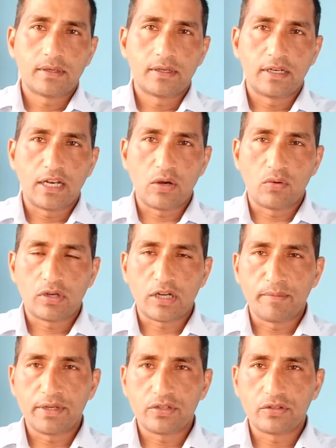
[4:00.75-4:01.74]
Now
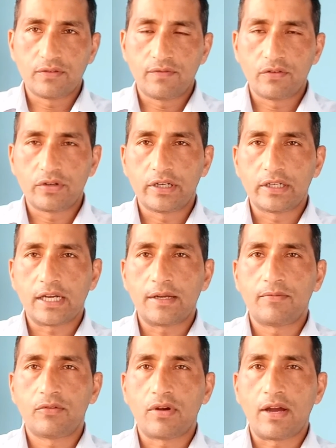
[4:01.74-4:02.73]
coming to the floating
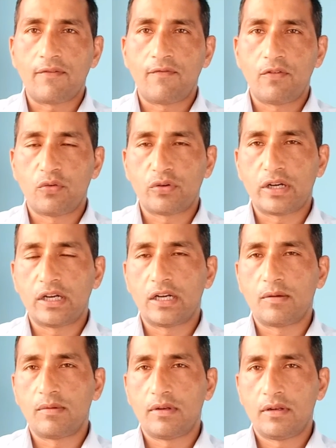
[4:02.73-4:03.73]
type, you have float and
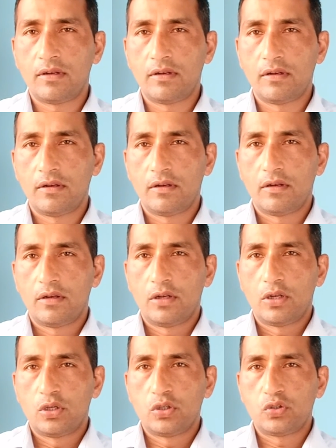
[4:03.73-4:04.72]
double.
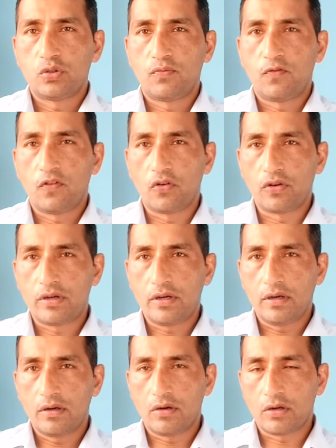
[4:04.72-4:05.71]
So float
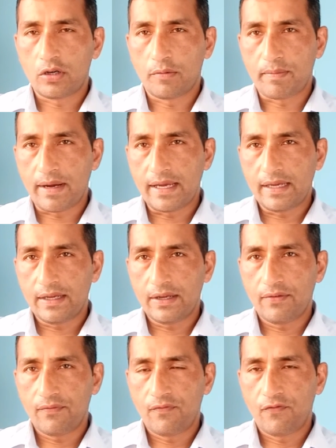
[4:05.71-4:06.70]
occupy
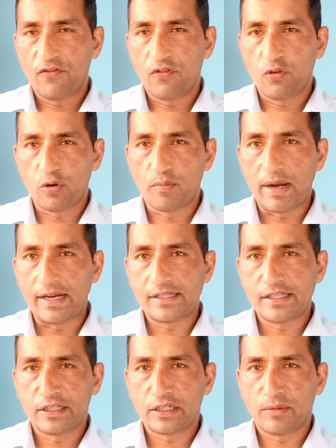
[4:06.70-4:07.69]
4
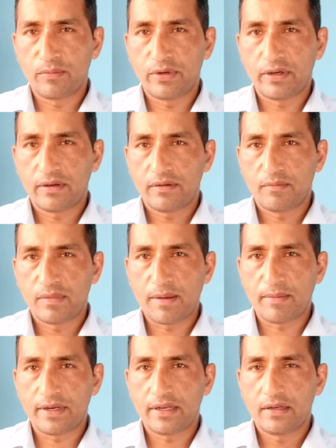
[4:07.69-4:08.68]
bytes in computer
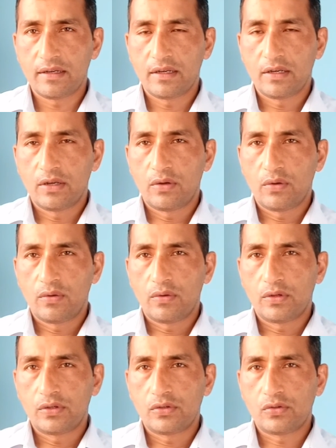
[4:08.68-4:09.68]
memory,
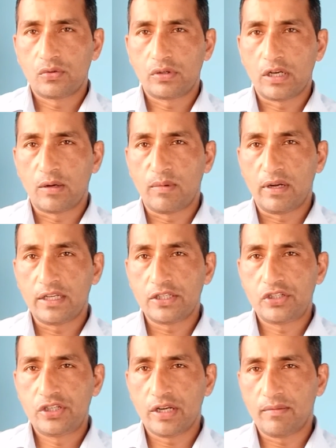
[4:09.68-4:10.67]
so double
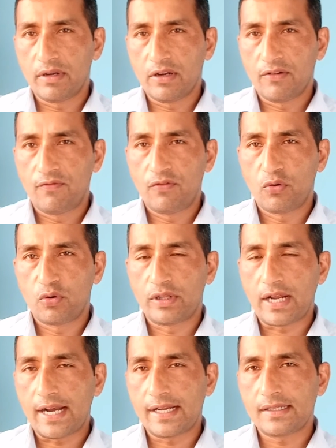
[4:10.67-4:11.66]
is double of float,
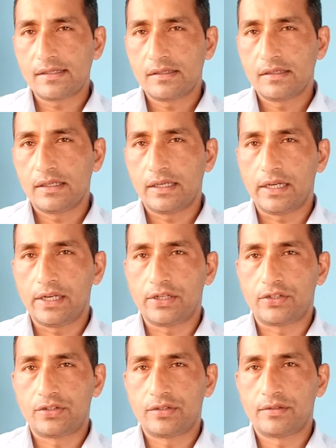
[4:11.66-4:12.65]
that is
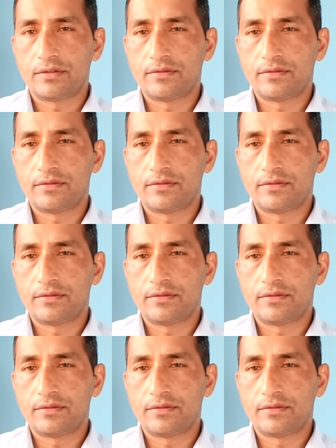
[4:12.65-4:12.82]
8.